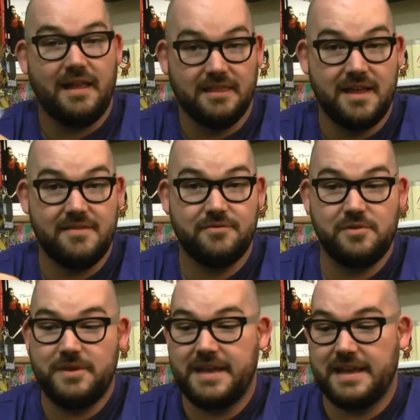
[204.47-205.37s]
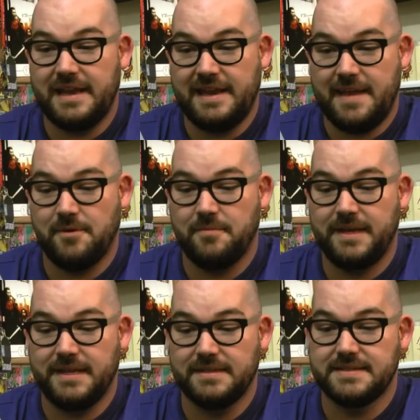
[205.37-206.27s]
I love when we get enamel
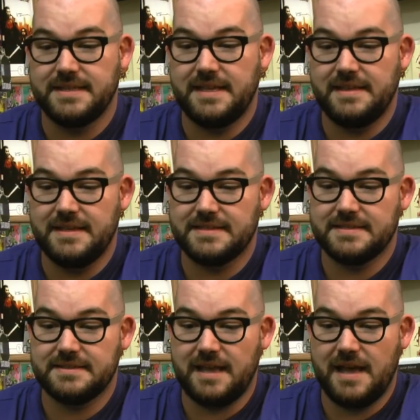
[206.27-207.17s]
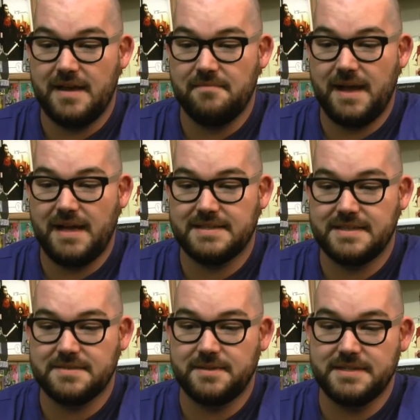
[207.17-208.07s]
pins in this box.
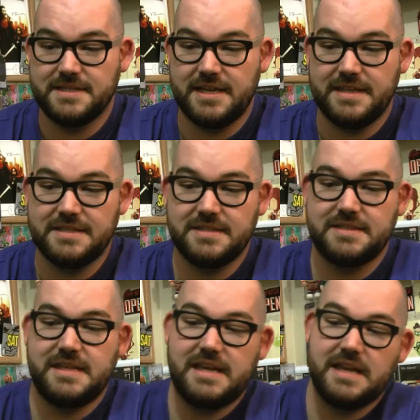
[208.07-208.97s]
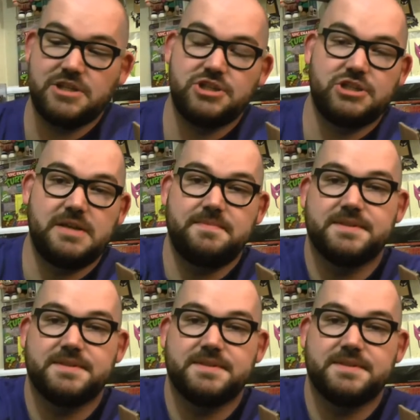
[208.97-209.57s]
This one is good. This is the Sheep